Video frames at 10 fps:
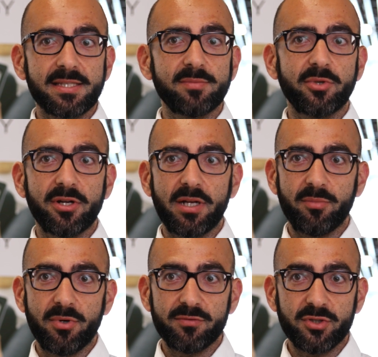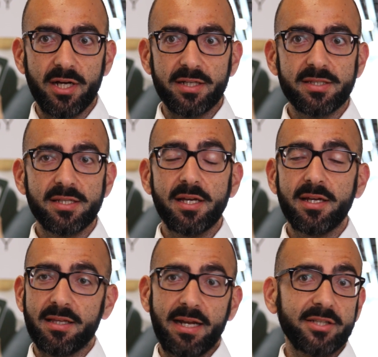a similar number of drugs,
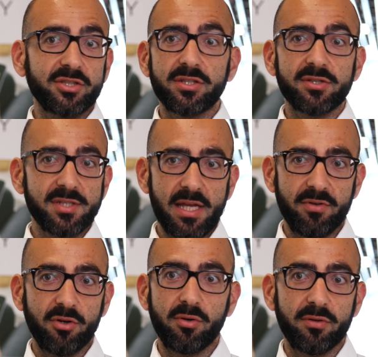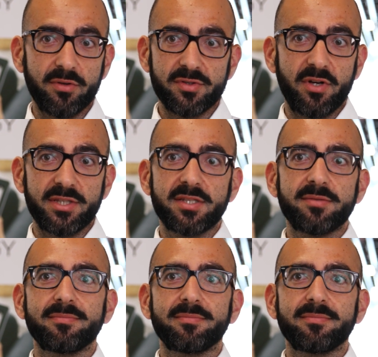then actually you're saving on all of those fronts.